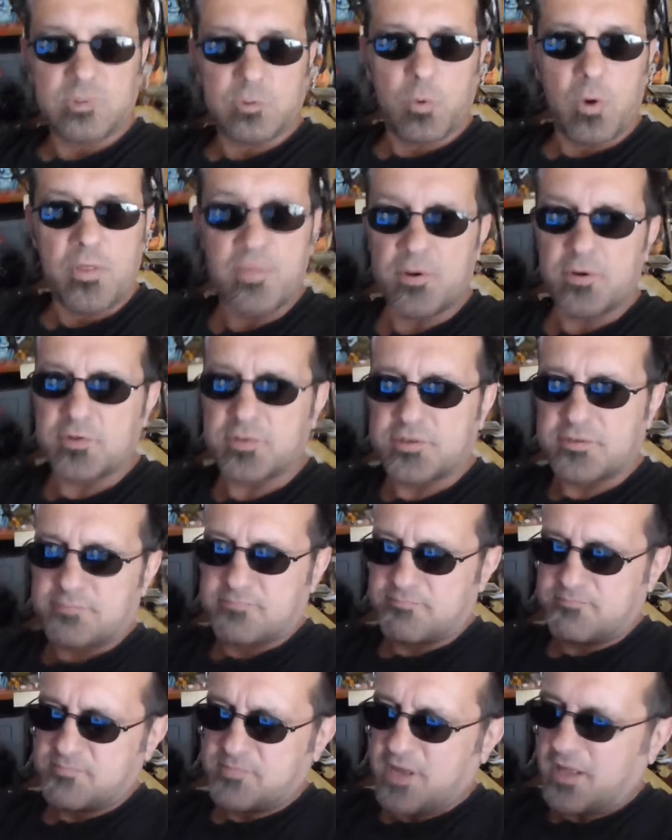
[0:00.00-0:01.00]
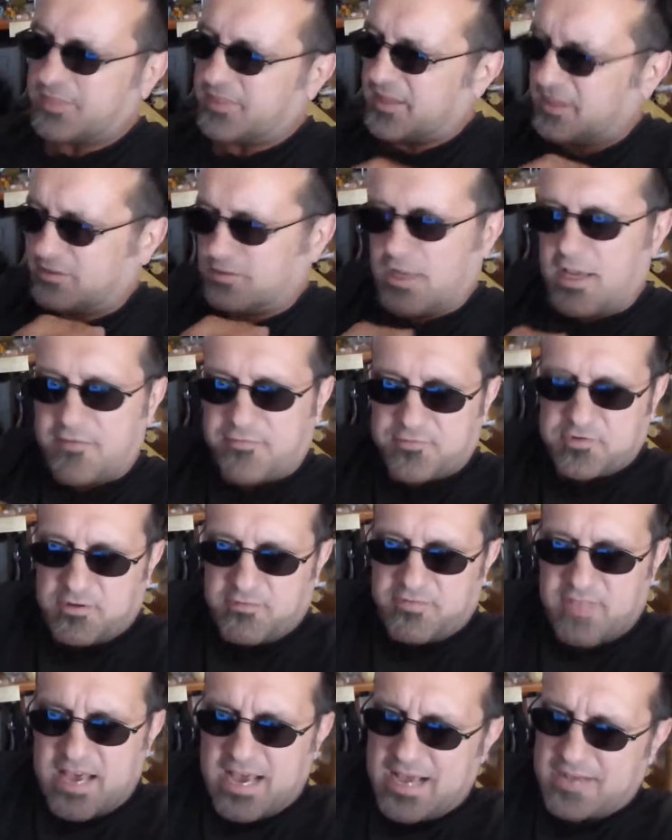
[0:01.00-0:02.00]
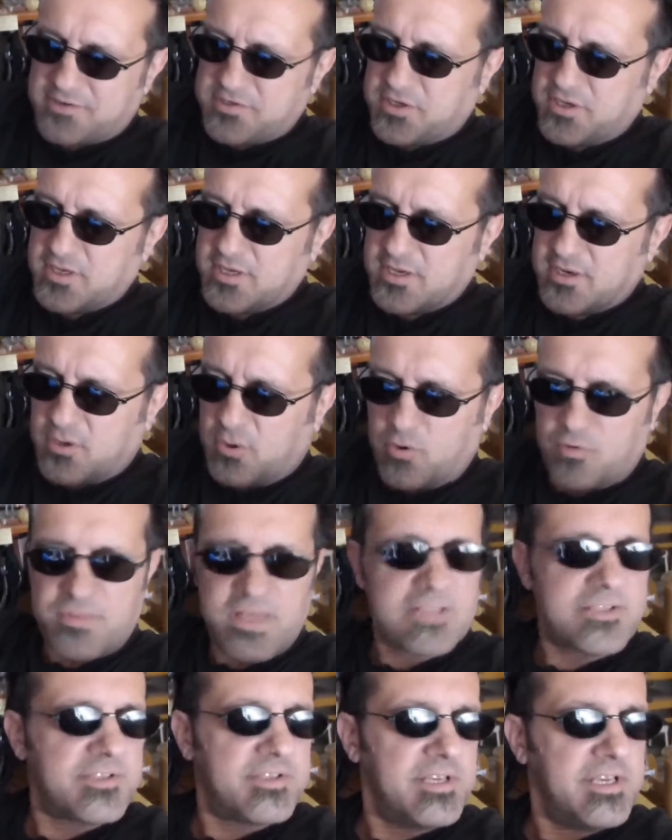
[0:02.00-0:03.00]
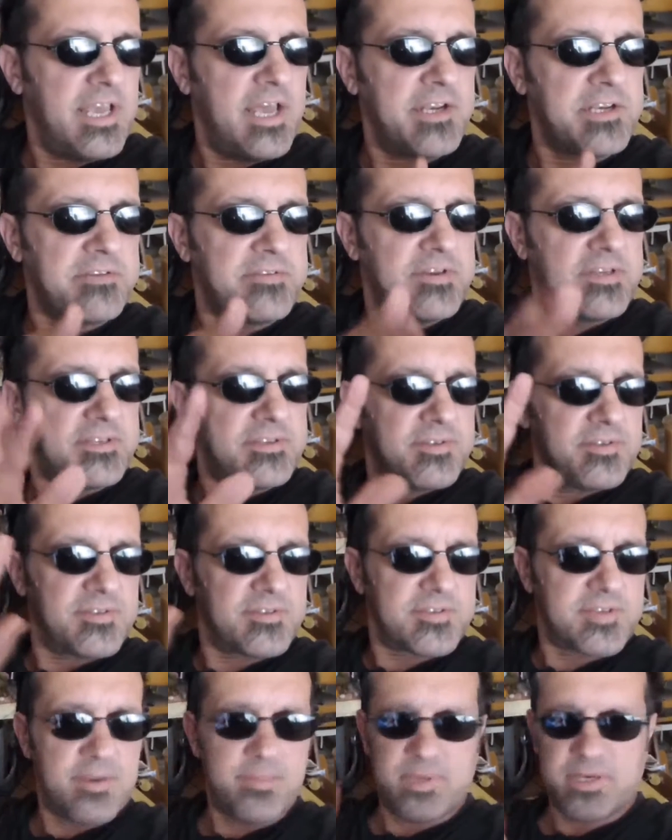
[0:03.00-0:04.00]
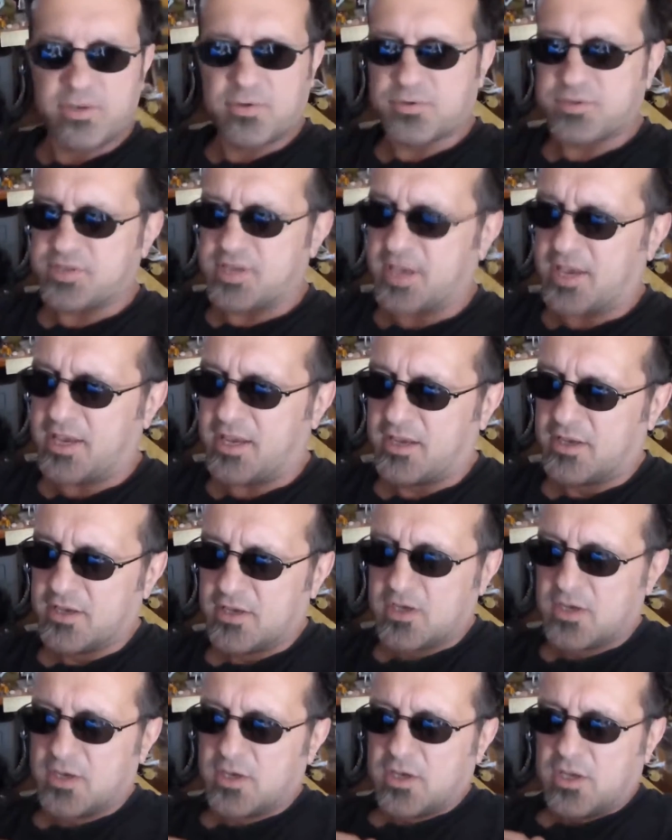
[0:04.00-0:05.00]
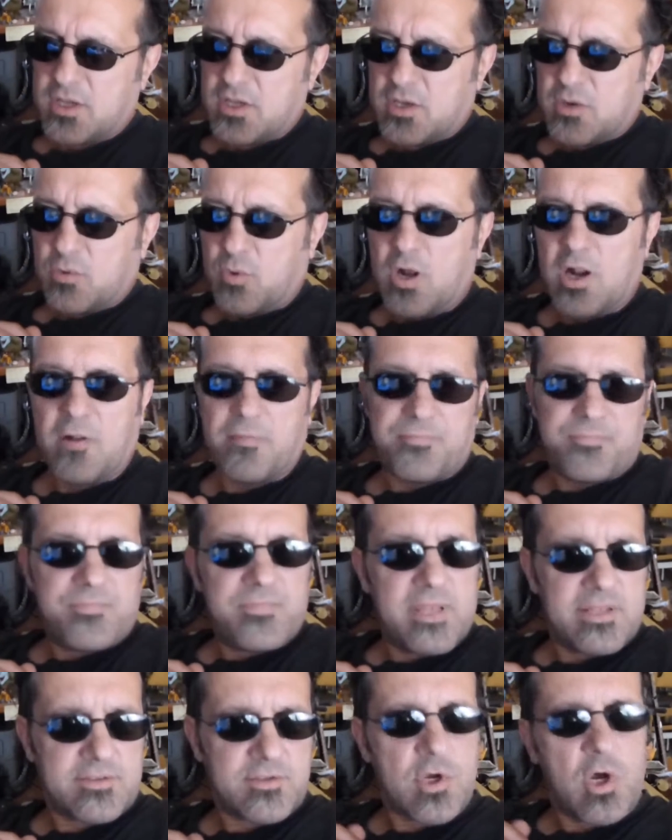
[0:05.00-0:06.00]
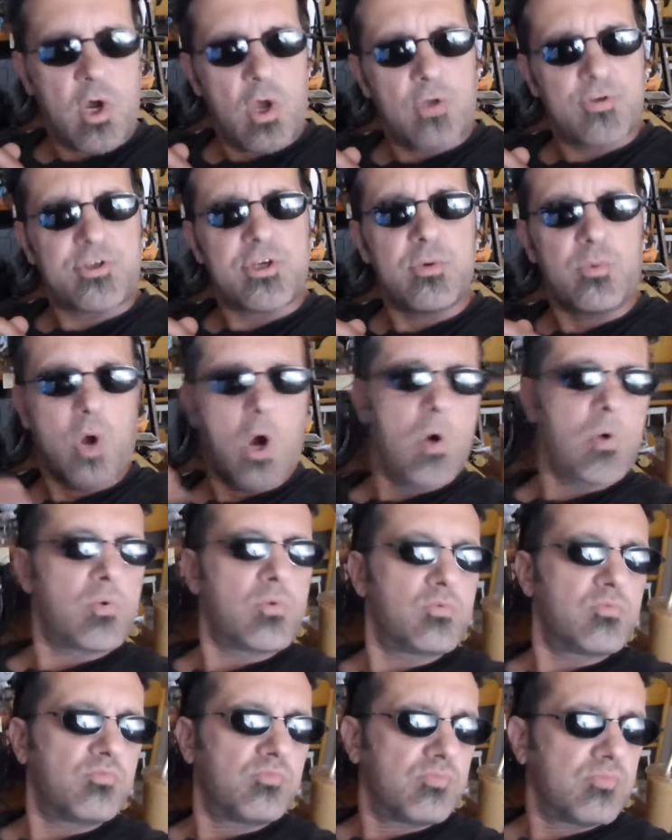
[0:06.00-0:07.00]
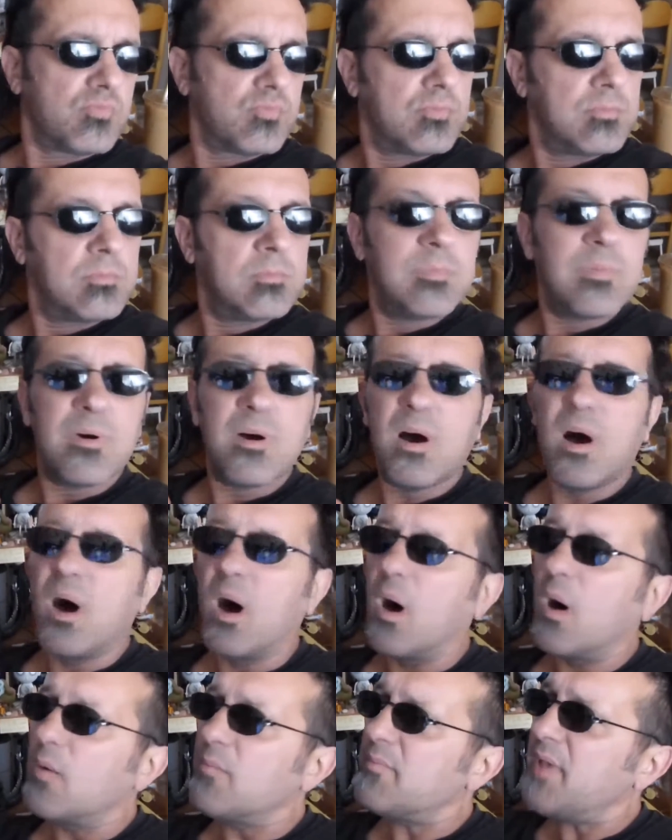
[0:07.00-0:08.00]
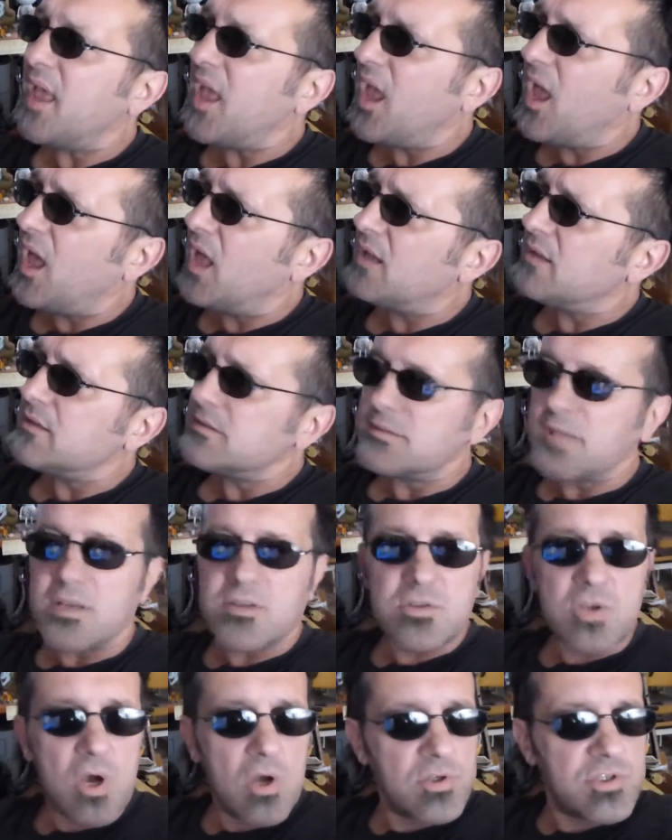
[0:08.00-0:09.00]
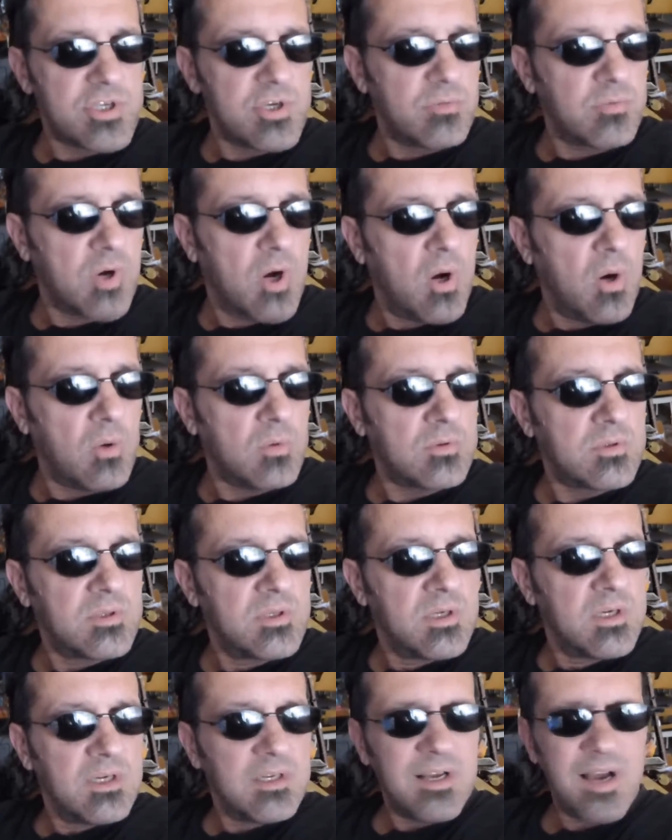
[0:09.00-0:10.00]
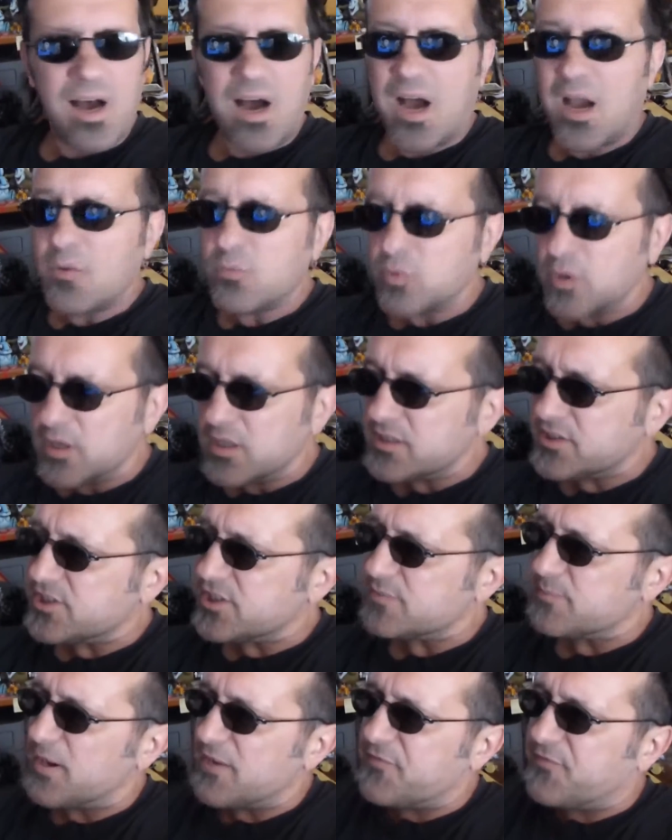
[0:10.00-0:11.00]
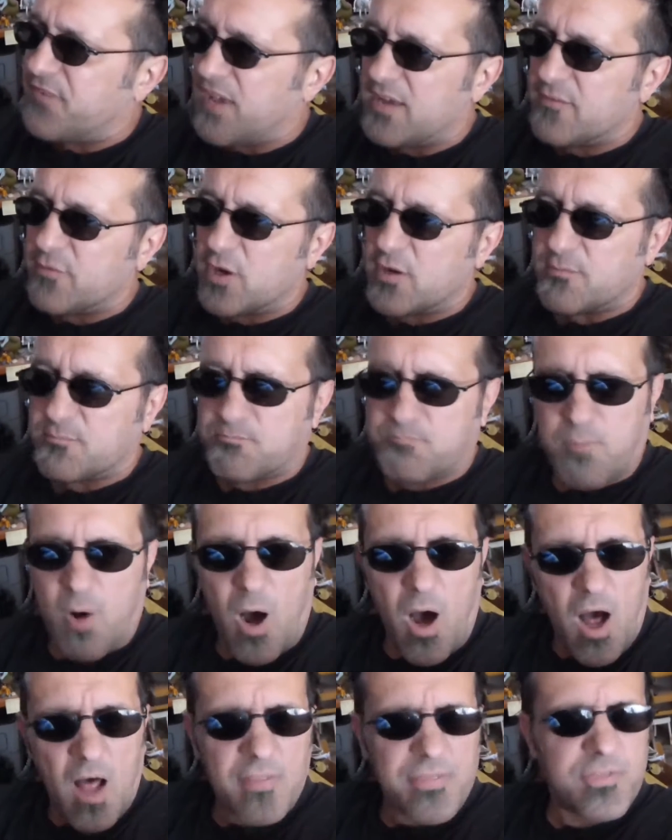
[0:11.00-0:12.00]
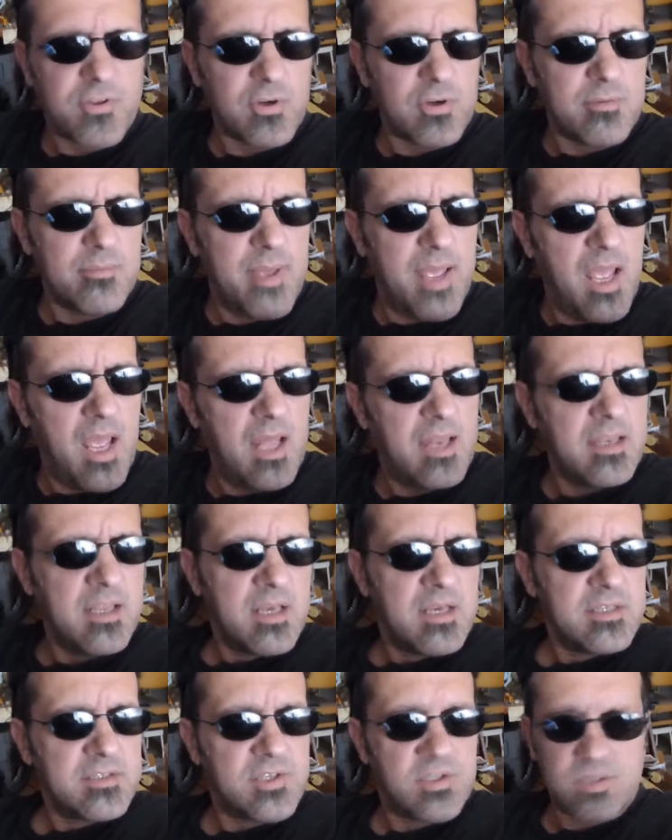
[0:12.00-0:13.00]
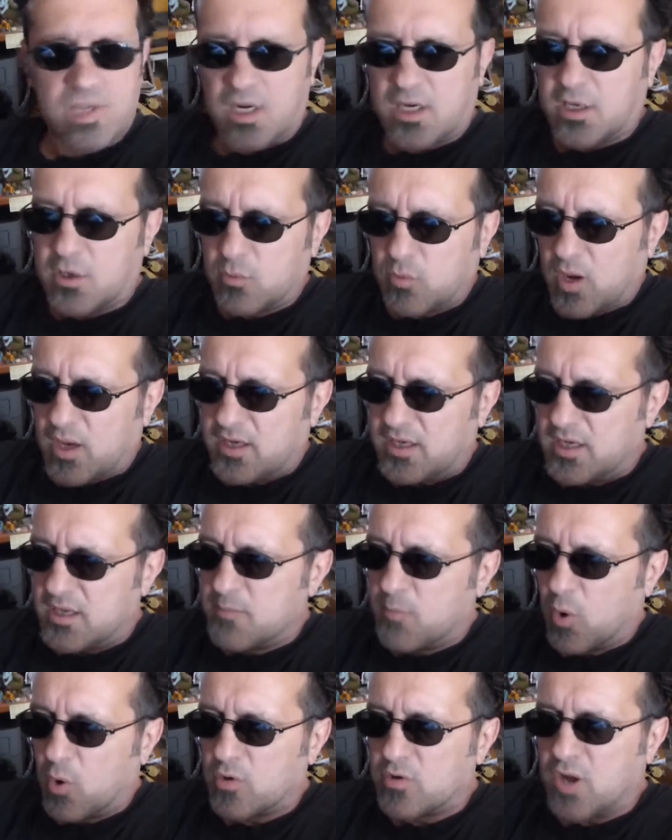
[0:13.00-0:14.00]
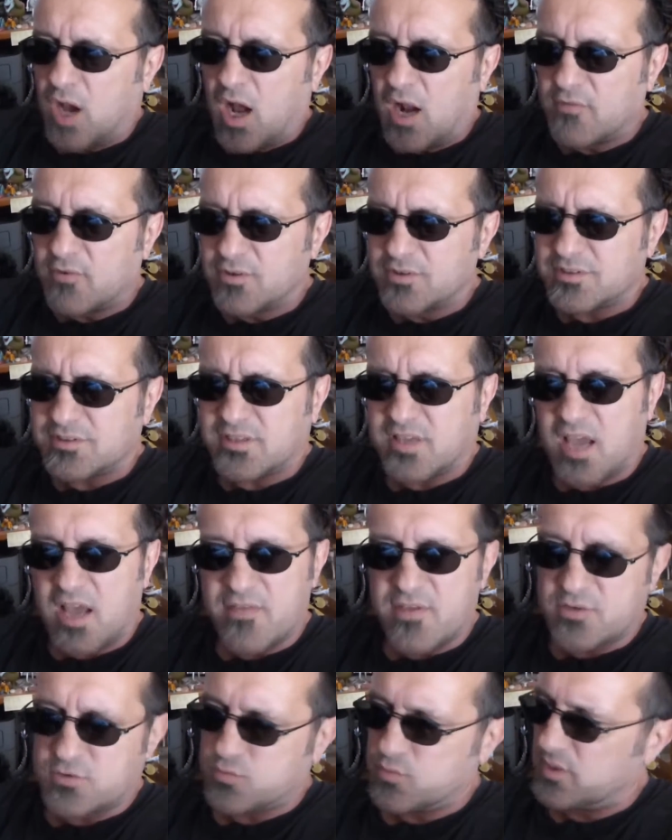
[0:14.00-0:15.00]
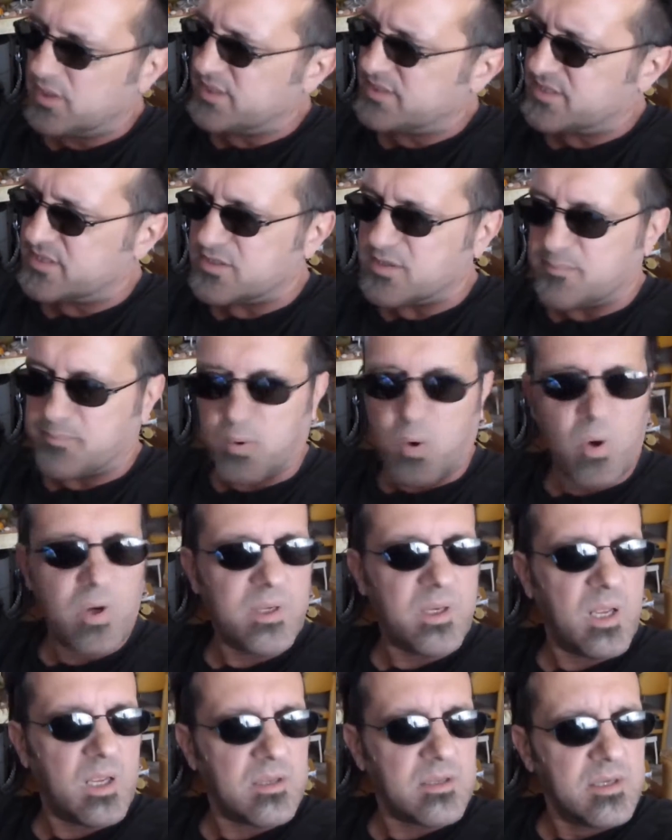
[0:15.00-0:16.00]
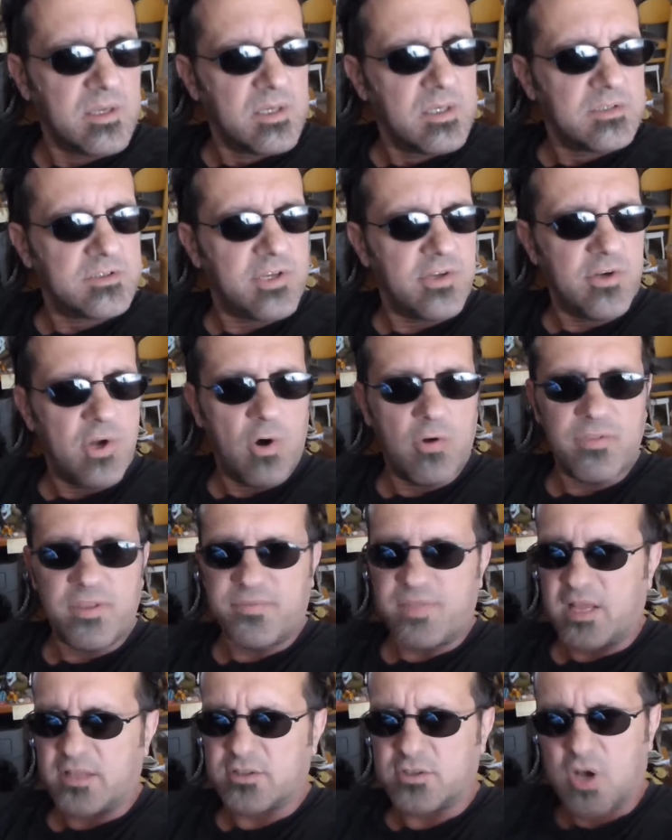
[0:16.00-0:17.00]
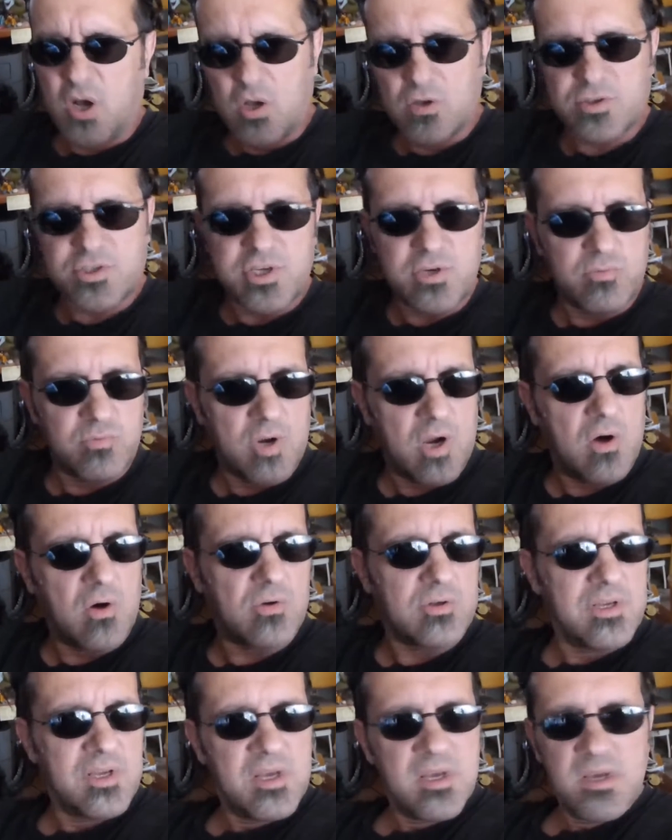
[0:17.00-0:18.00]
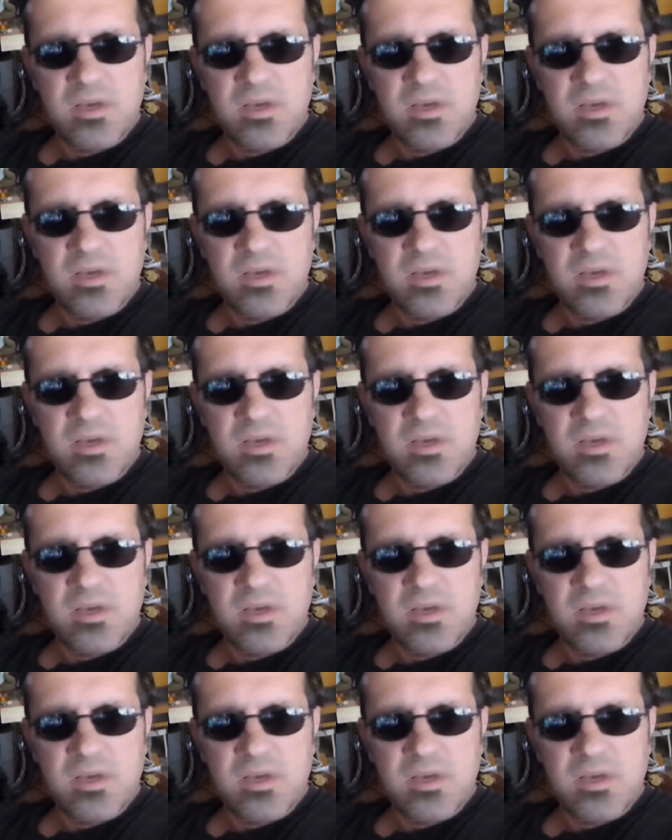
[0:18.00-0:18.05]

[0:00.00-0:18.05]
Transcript: When there's nothing left of that, or that's the end of it, and somebody will say, well, that's all she wrote. Oh, man, that's all she wrote? Oh, really? She's my favorite author, man. She's not going to write any more novels? God, that's really disappointing to know that that's all she wrote.